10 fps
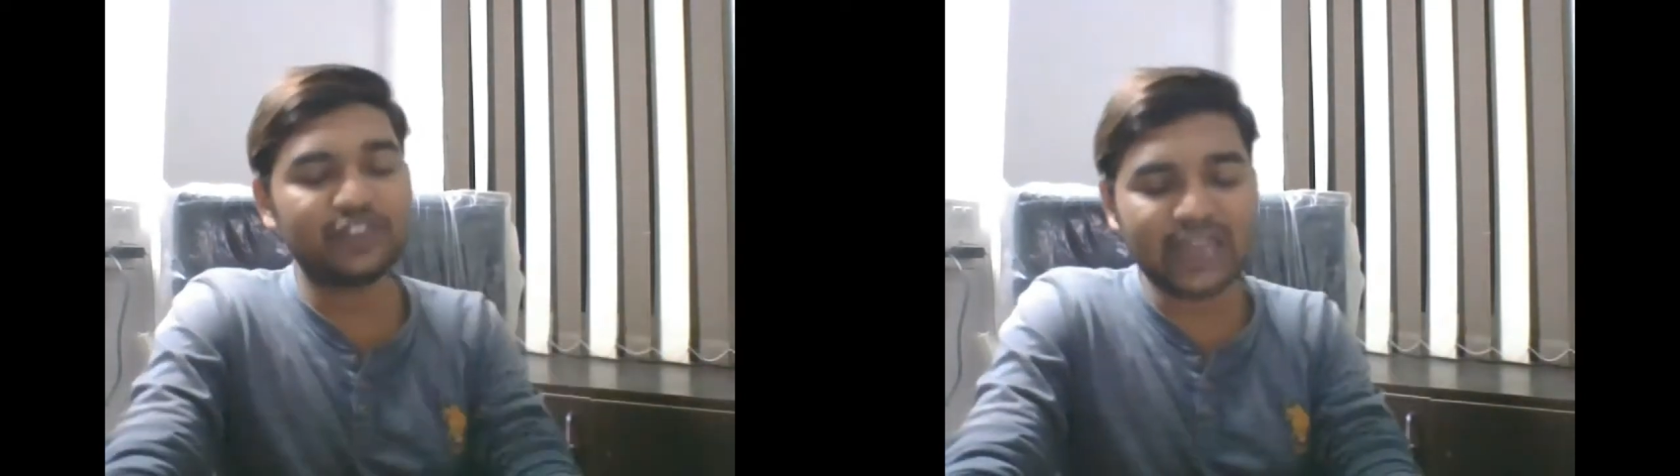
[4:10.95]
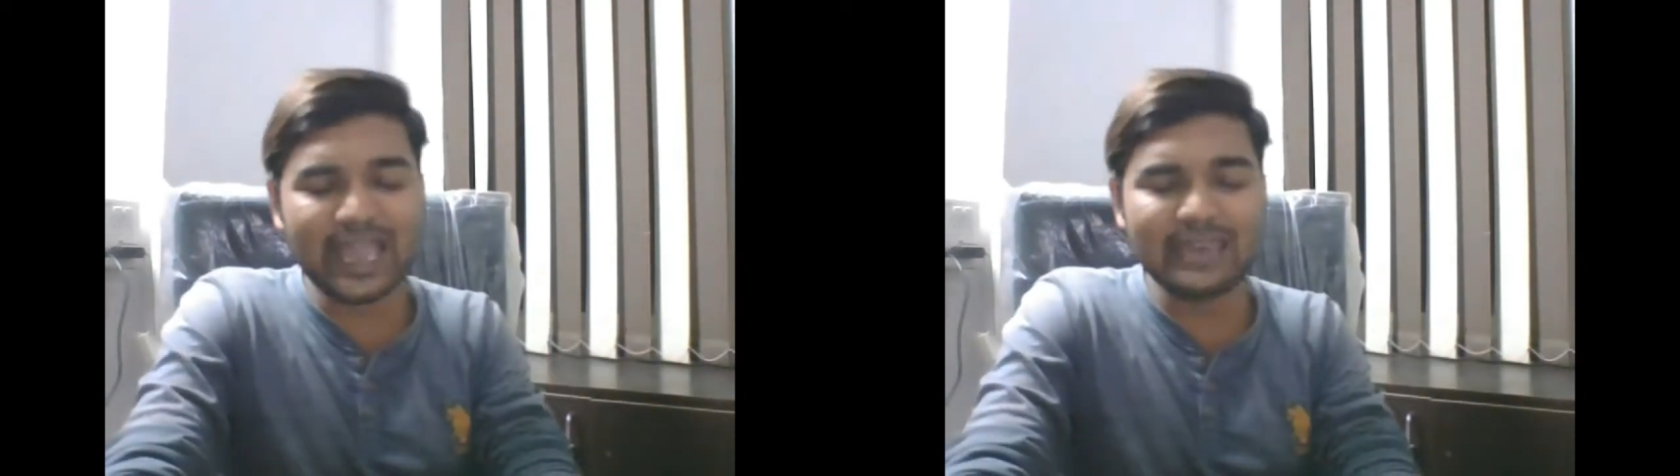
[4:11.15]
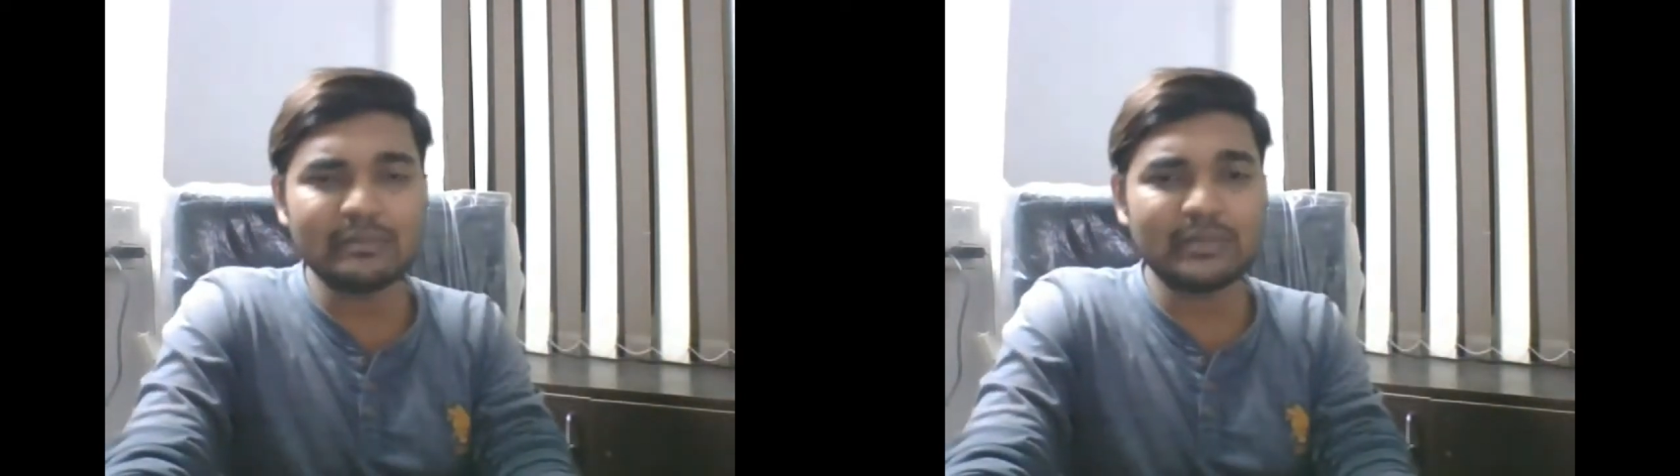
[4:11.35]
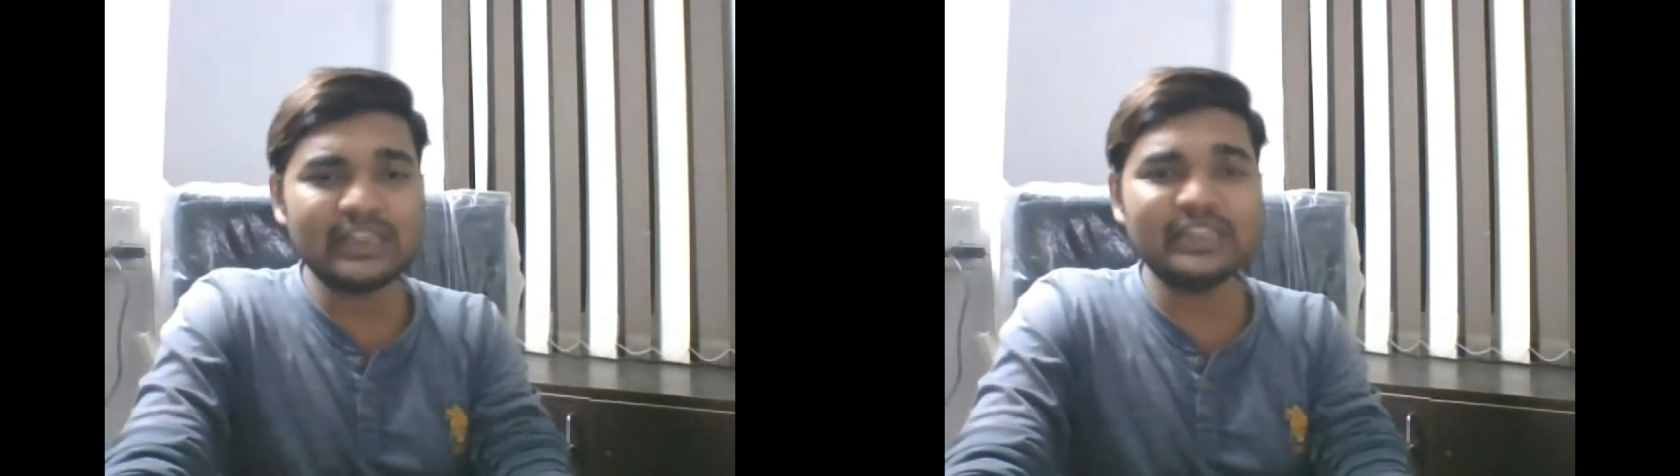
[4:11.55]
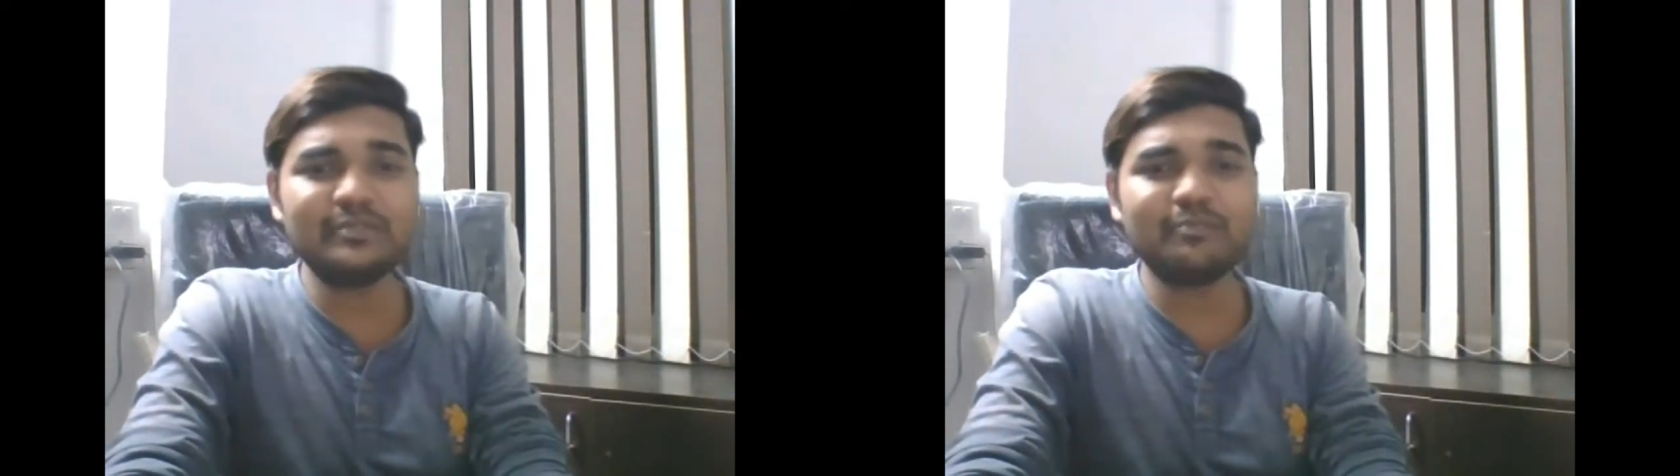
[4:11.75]
10
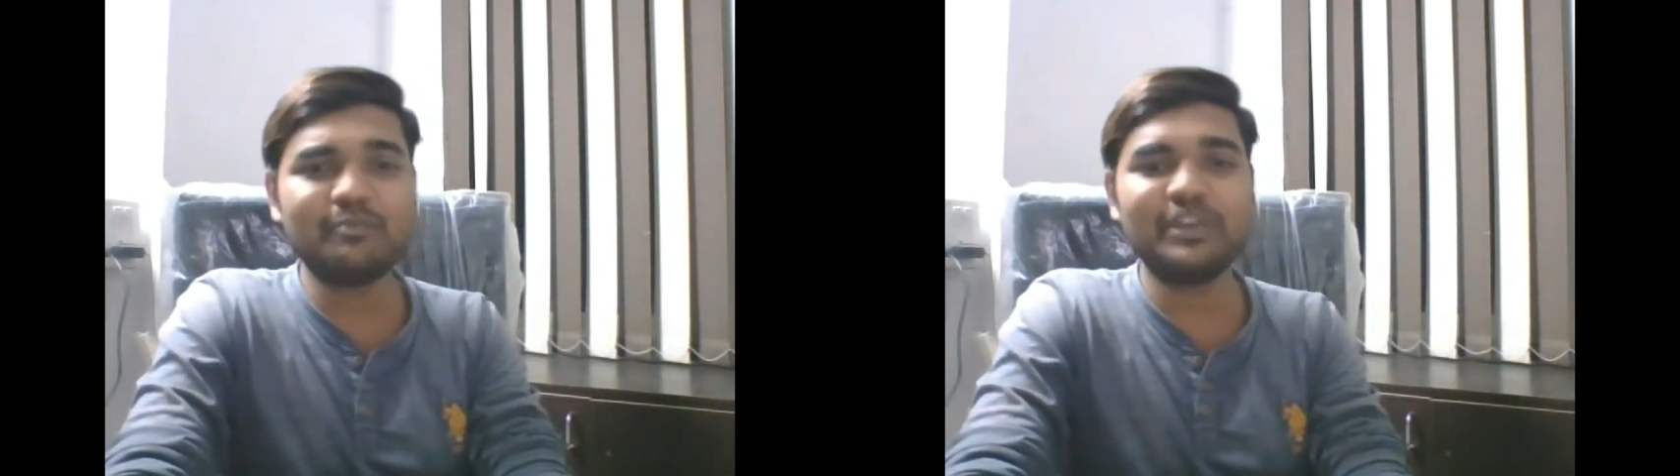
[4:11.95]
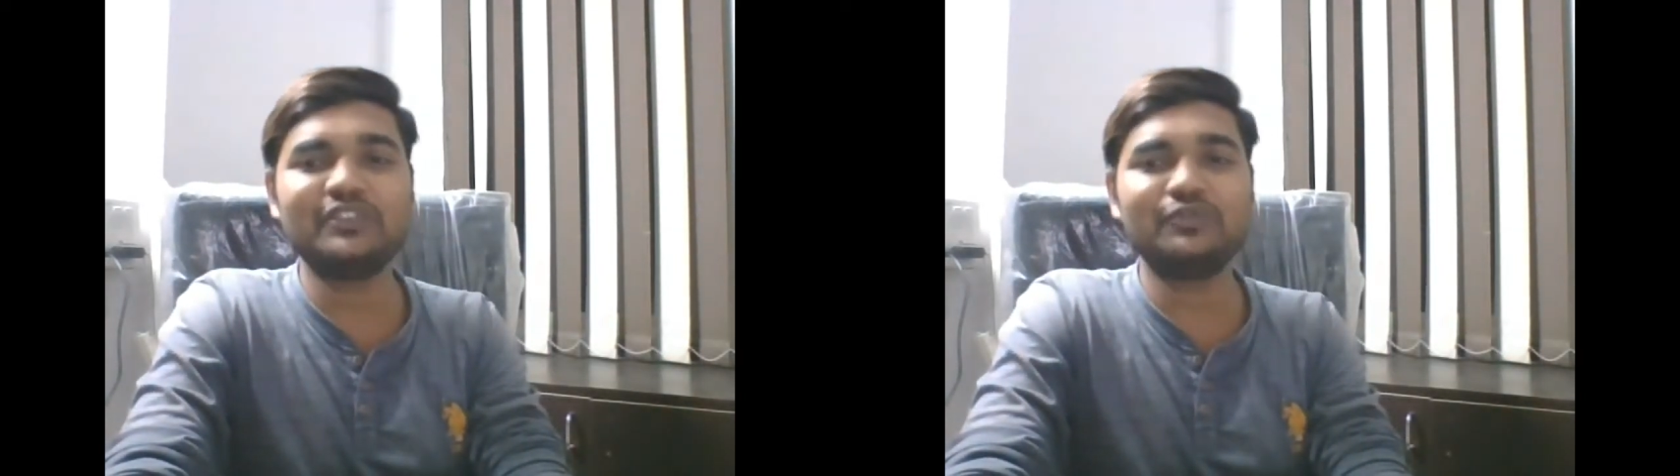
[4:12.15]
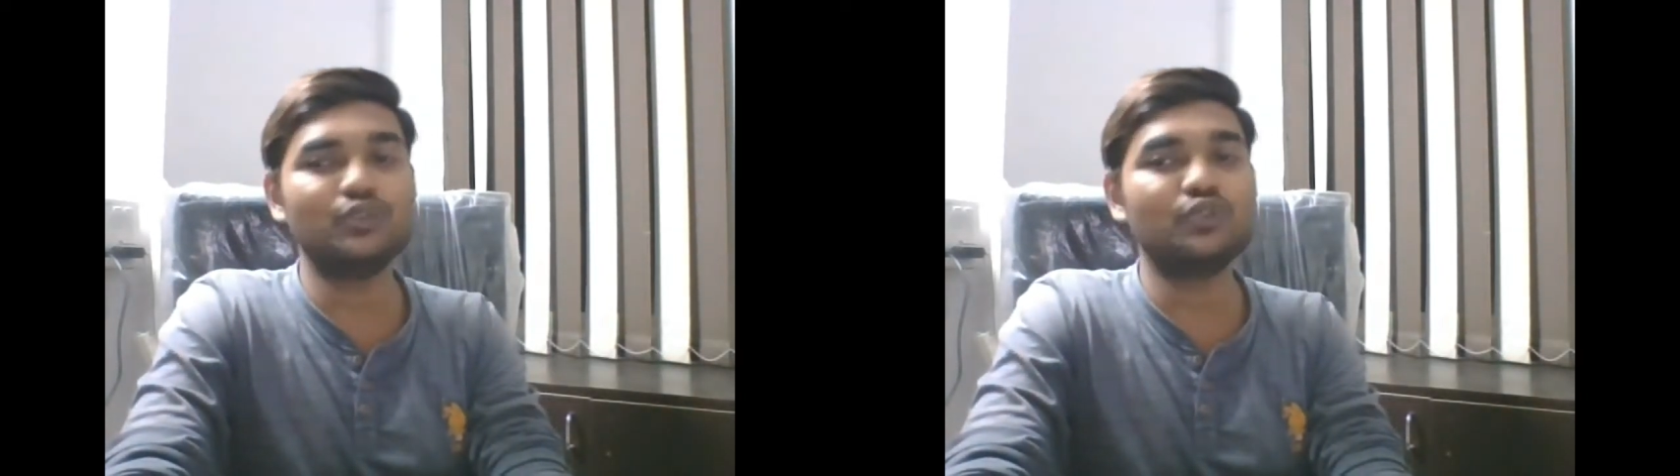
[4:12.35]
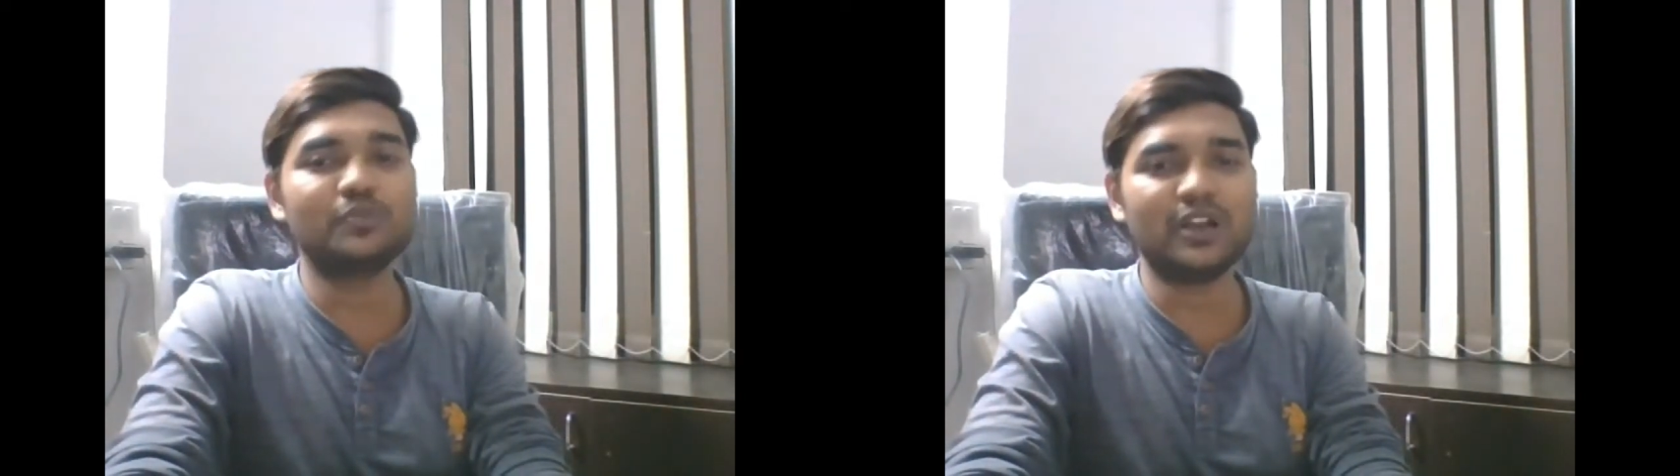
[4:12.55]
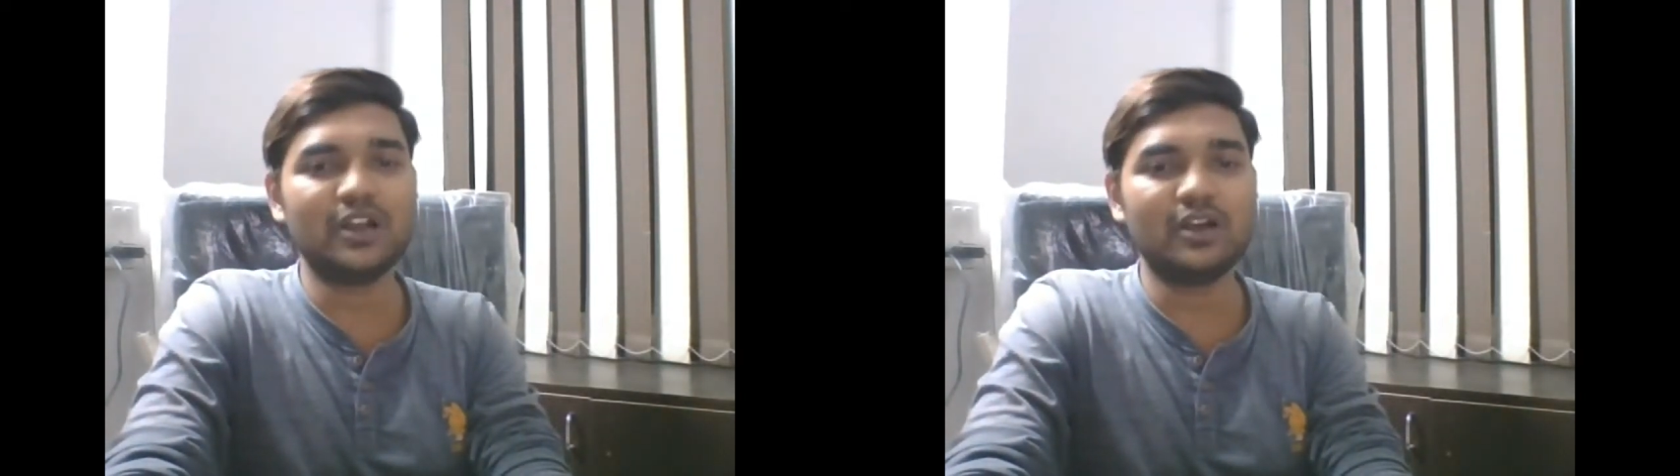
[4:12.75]
million page views
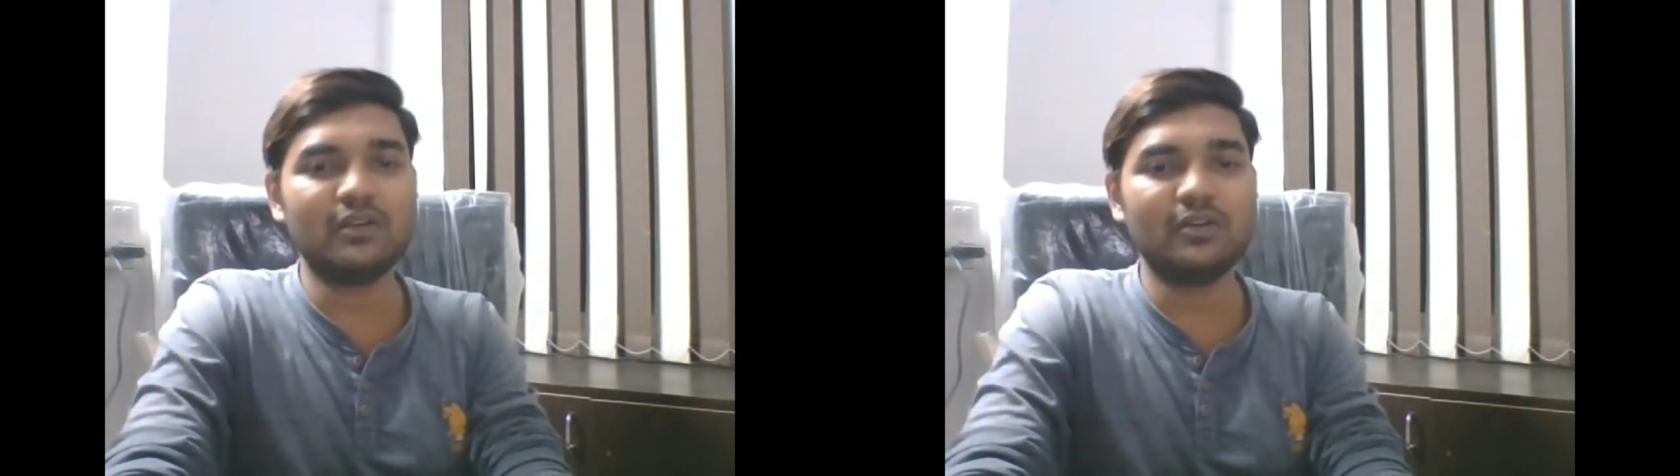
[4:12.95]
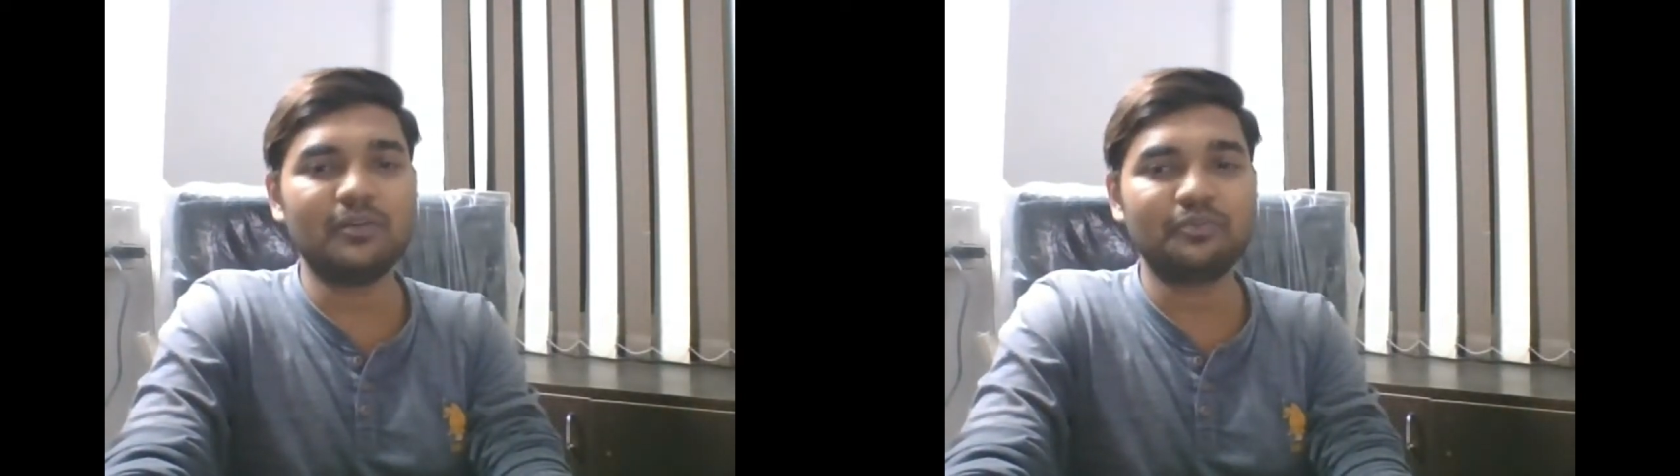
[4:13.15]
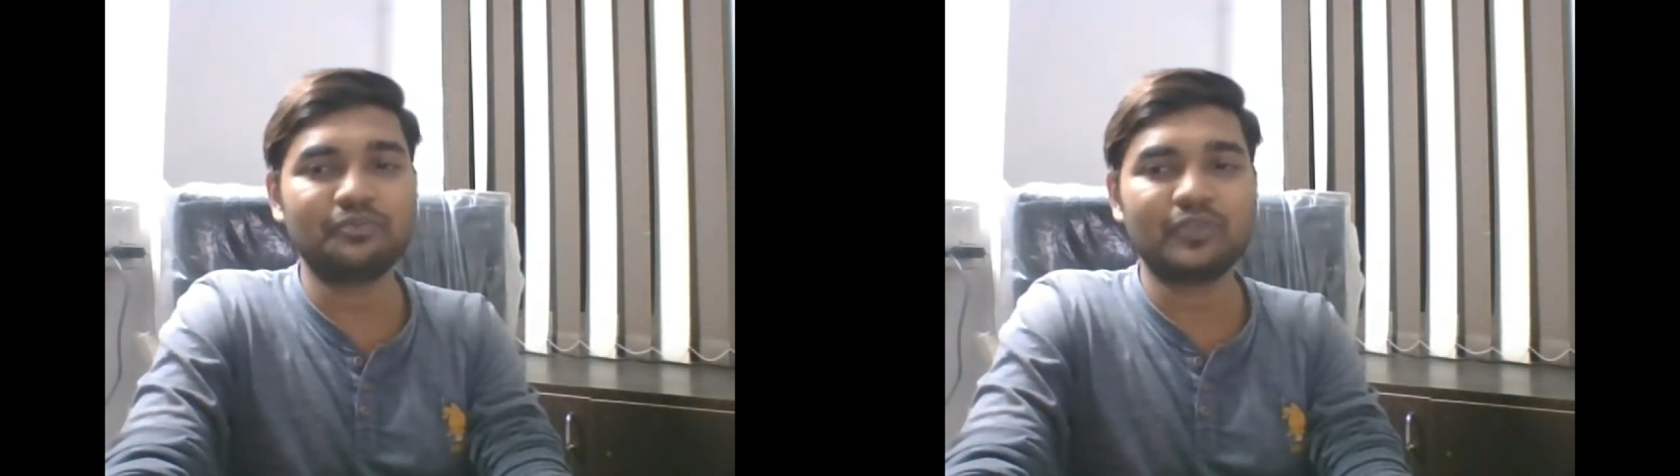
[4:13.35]
per hour.